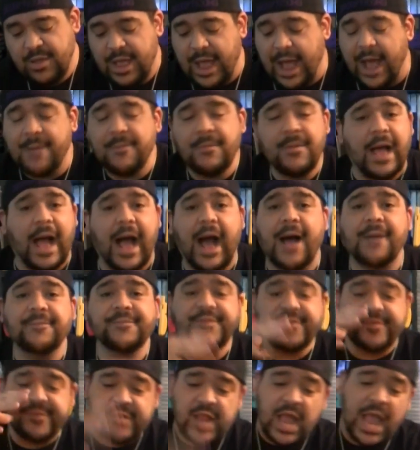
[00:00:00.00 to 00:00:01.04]
I'm I'm
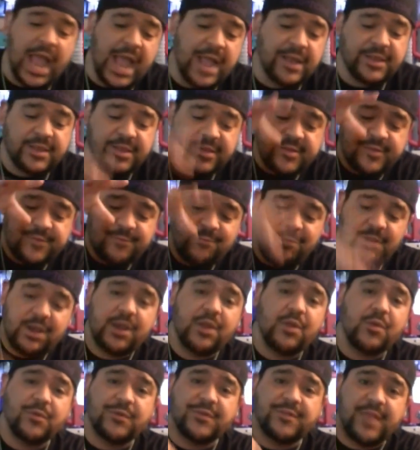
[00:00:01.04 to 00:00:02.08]
sad this
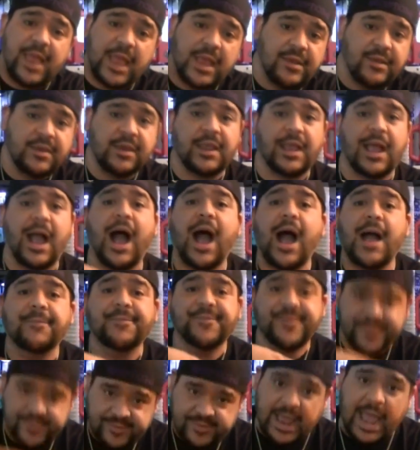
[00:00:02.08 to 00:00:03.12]
video is ending. I'm
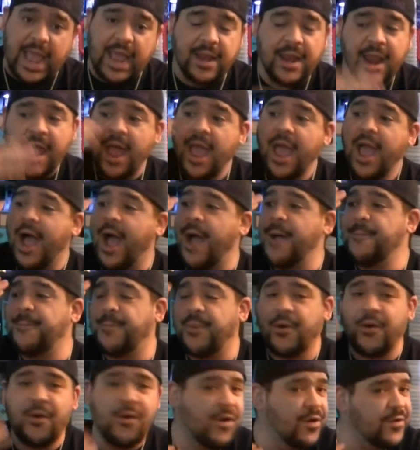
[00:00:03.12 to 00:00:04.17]
sad. I'm
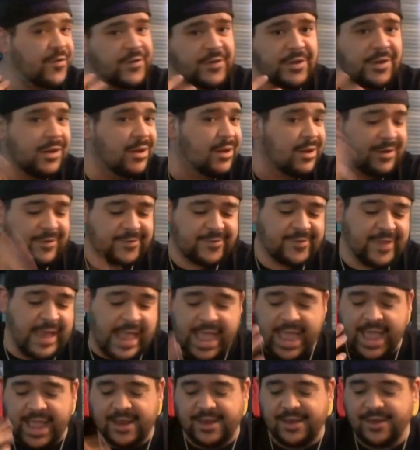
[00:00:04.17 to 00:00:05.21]
personally
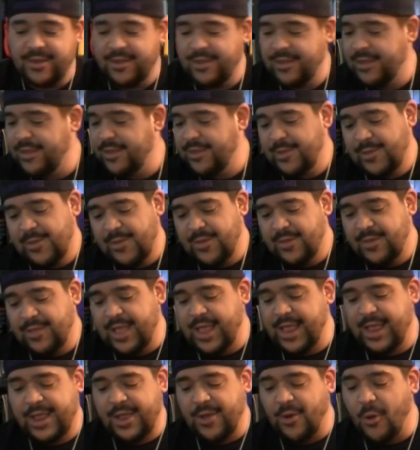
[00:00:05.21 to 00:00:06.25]
sad.
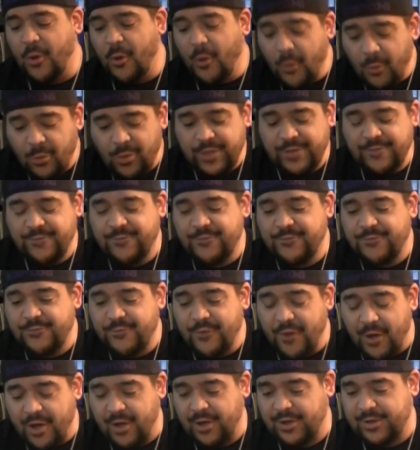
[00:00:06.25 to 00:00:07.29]
Like, holy
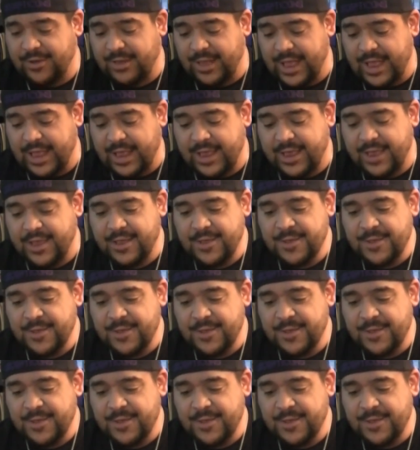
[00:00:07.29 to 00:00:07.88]
fuck, like,